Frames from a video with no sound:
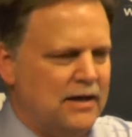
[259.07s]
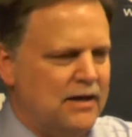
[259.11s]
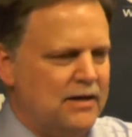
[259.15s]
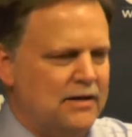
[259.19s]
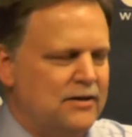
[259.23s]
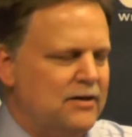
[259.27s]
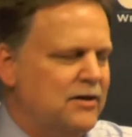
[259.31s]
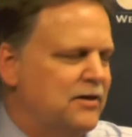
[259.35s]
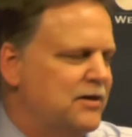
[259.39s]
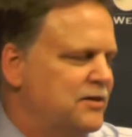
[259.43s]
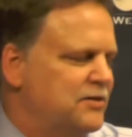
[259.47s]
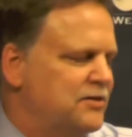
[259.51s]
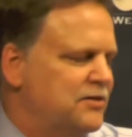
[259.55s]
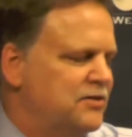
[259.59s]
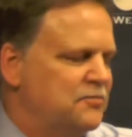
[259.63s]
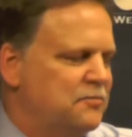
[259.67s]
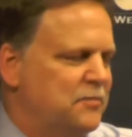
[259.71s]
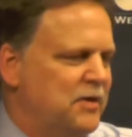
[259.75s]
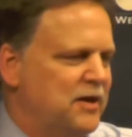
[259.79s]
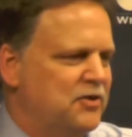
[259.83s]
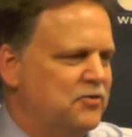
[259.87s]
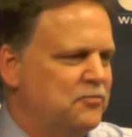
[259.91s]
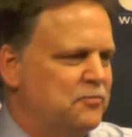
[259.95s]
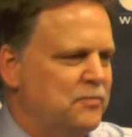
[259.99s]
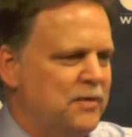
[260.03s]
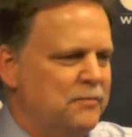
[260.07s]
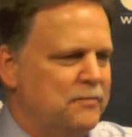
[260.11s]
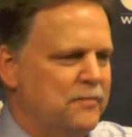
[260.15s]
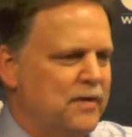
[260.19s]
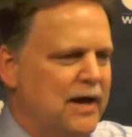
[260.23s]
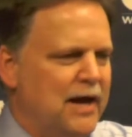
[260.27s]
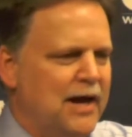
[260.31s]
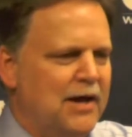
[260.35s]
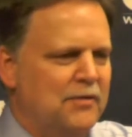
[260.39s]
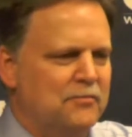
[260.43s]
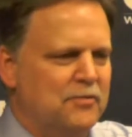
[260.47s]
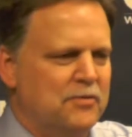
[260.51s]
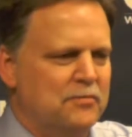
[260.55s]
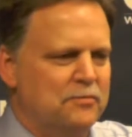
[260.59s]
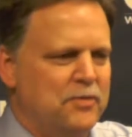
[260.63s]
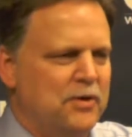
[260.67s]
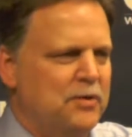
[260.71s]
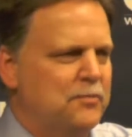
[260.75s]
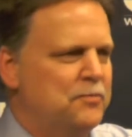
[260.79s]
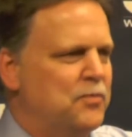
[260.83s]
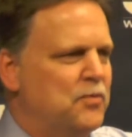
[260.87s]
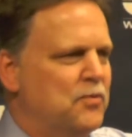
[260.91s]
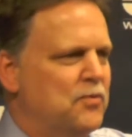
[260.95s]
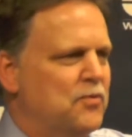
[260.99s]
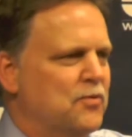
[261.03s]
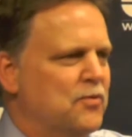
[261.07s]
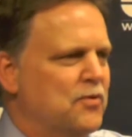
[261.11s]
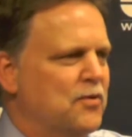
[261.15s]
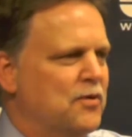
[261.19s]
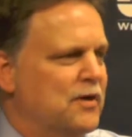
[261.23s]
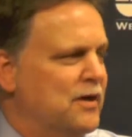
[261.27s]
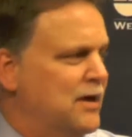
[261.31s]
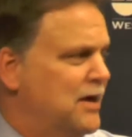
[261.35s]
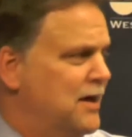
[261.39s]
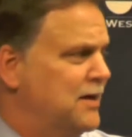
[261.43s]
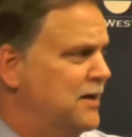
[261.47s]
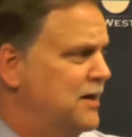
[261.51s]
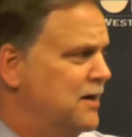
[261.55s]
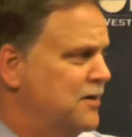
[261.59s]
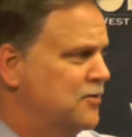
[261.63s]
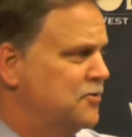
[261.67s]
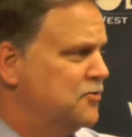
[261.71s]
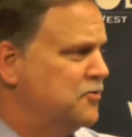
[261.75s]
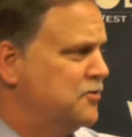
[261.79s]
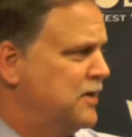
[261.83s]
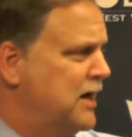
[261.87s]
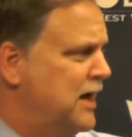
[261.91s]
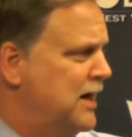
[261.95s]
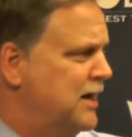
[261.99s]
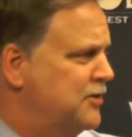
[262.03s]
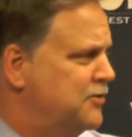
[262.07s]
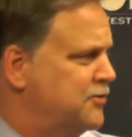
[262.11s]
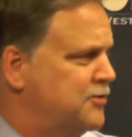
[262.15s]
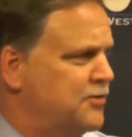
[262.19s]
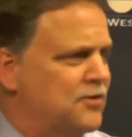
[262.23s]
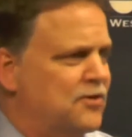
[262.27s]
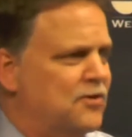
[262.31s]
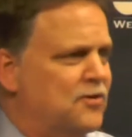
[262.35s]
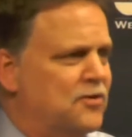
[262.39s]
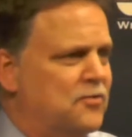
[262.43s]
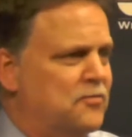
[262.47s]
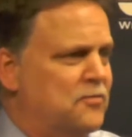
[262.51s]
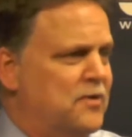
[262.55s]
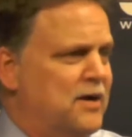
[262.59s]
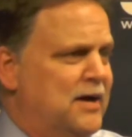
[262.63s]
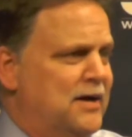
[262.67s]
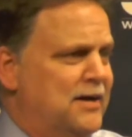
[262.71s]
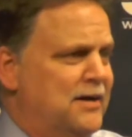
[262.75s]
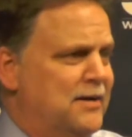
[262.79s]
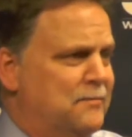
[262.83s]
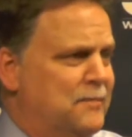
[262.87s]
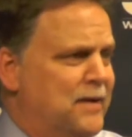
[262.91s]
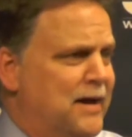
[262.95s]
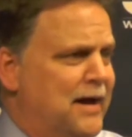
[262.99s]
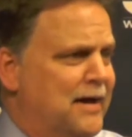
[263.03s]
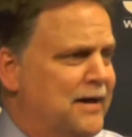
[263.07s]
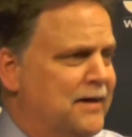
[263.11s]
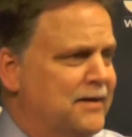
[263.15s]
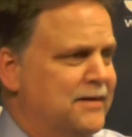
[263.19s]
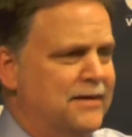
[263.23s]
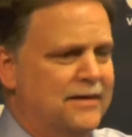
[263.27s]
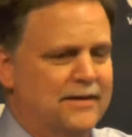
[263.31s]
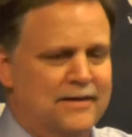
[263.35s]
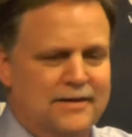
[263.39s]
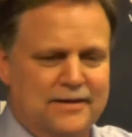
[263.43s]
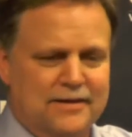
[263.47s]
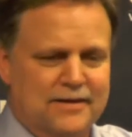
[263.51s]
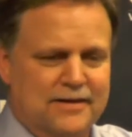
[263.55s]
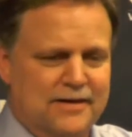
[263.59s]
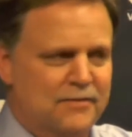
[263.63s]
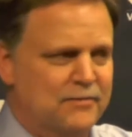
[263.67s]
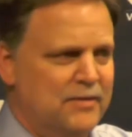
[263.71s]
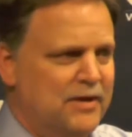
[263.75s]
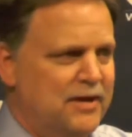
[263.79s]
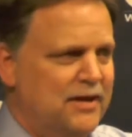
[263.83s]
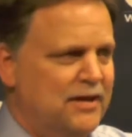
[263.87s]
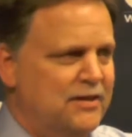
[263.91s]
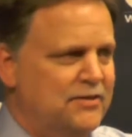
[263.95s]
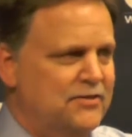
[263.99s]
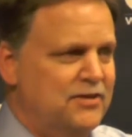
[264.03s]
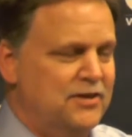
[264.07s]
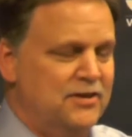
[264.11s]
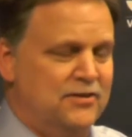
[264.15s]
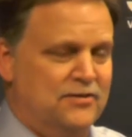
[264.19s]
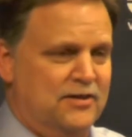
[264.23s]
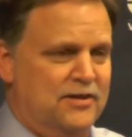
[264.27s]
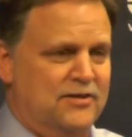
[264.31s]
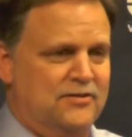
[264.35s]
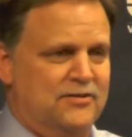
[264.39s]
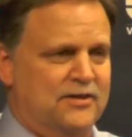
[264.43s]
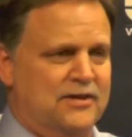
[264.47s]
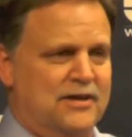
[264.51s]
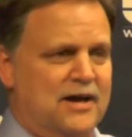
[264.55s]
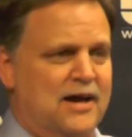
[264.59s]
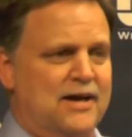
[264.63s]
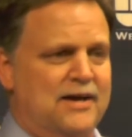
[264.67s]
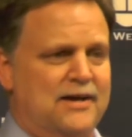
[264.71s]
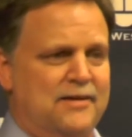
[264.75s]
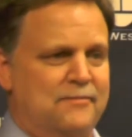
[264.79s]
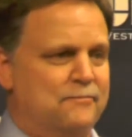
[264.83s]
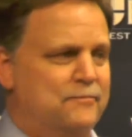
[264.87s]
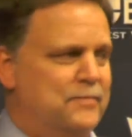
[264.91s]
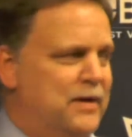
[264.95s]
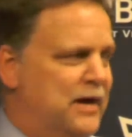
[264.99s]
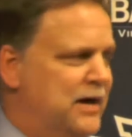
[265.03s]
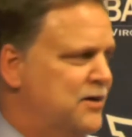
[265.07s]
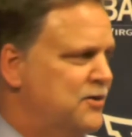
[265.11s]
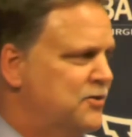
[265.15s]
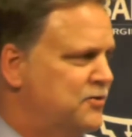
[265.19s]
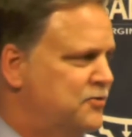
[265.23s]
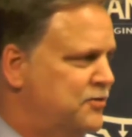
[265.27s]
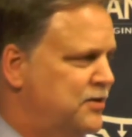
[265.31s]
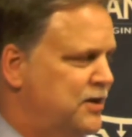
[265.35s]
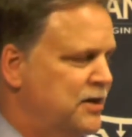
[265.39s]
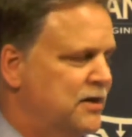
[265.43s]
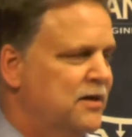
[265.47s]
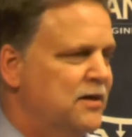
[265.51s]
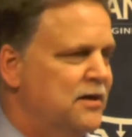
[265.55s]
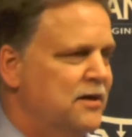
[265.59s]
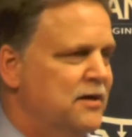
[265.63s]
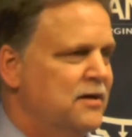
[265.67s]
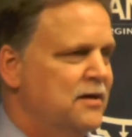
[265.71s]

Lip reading: You know, it just makes me mad when people in other states are writing about it. I mean, it's kind of embarrassing.